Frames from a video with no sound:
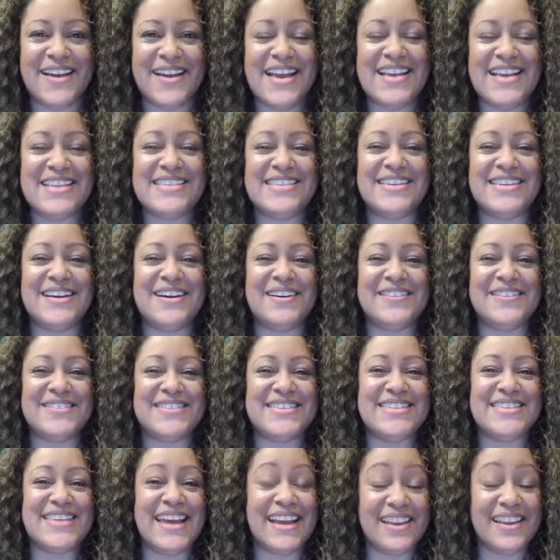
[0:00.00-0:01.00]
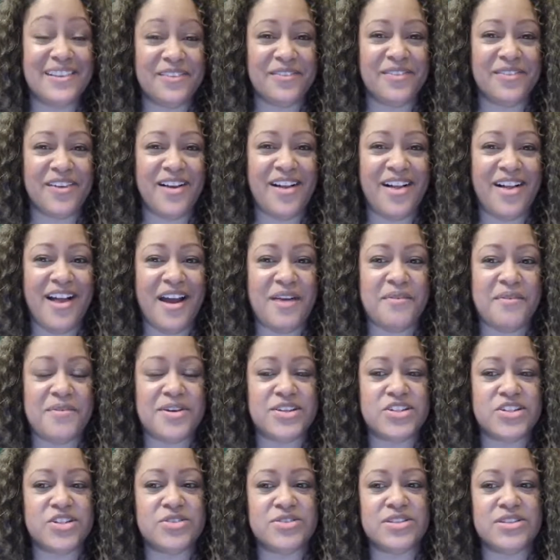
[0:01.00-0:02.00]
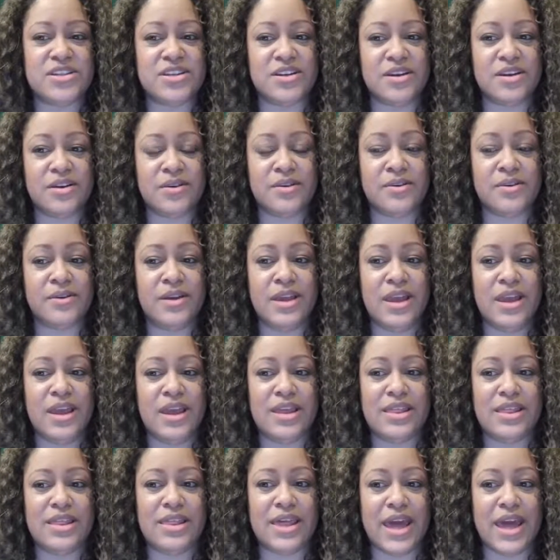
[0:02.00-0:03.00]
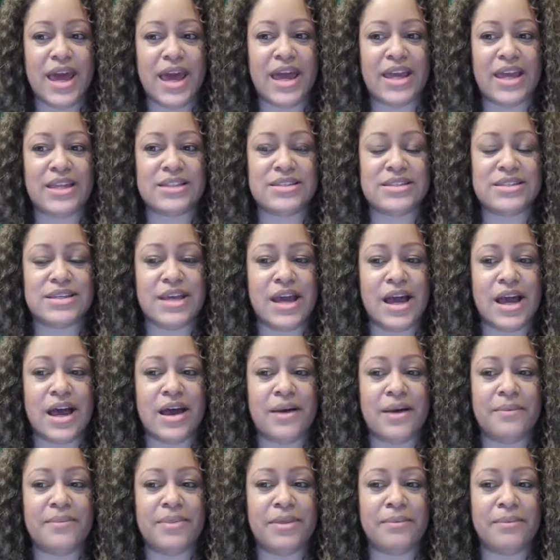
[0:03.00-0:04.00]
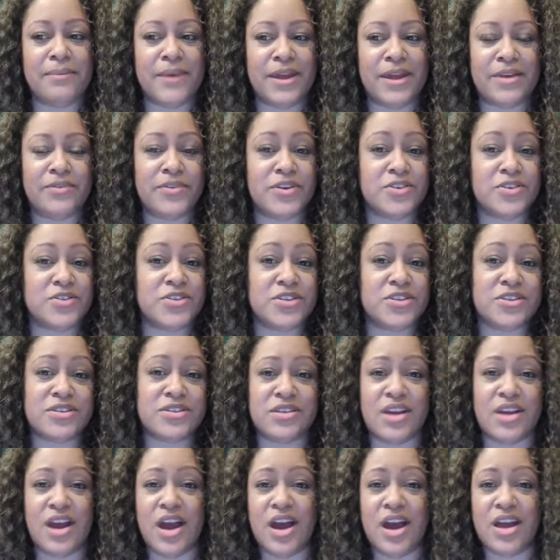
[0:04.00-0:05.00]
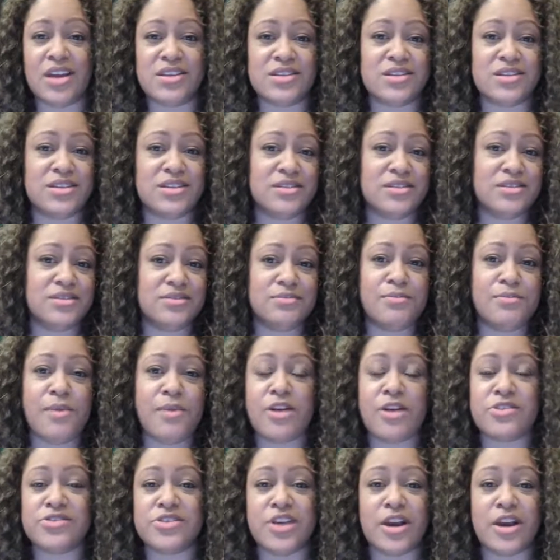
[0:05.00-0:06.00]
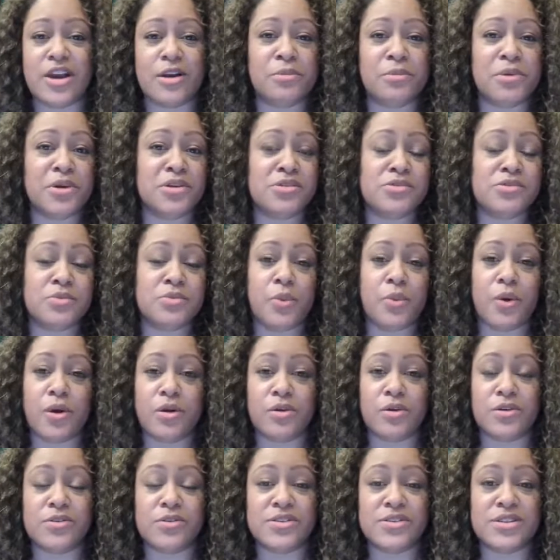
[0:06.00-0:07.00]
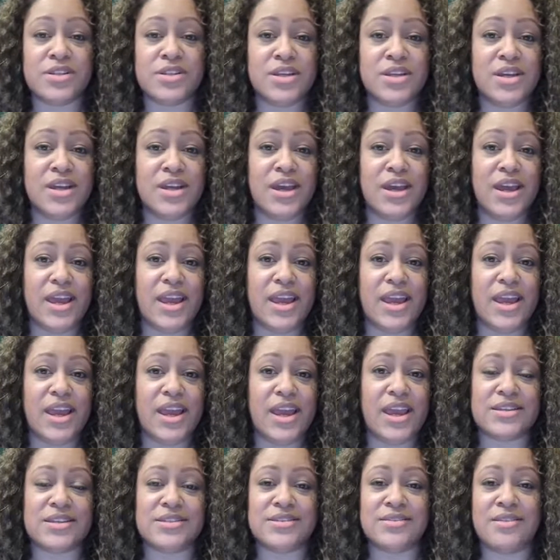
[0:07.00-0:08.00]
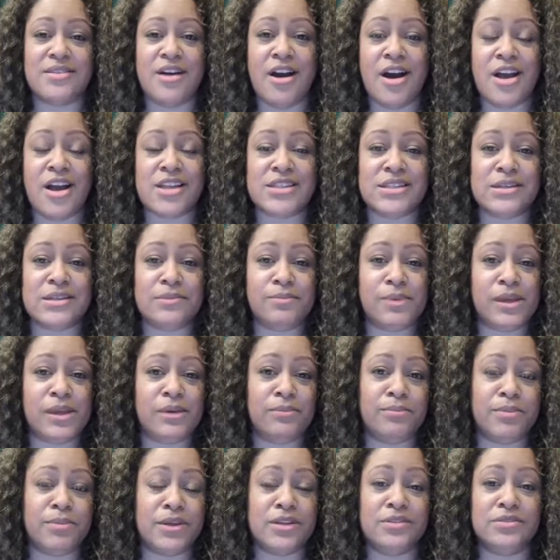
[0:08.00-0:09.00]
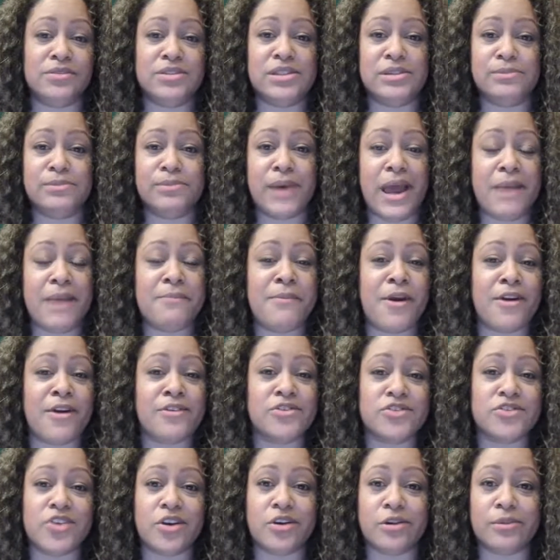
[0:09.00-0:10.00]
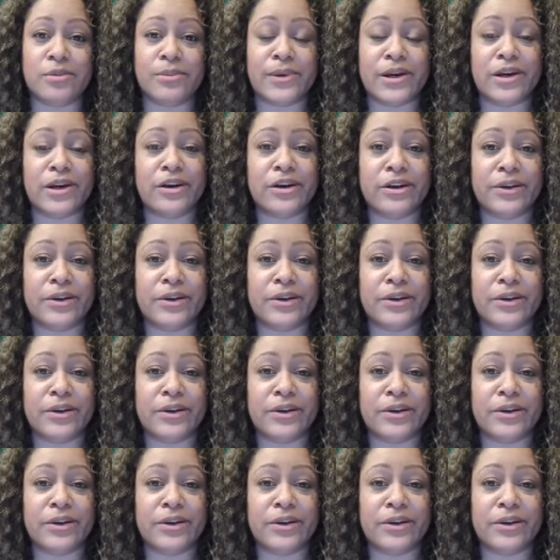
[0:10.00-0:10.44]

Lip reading: So second of all, I want you to know that the metaverse is not Mark Zuckerberg's world. It is not being built by Mark Zuckerberg.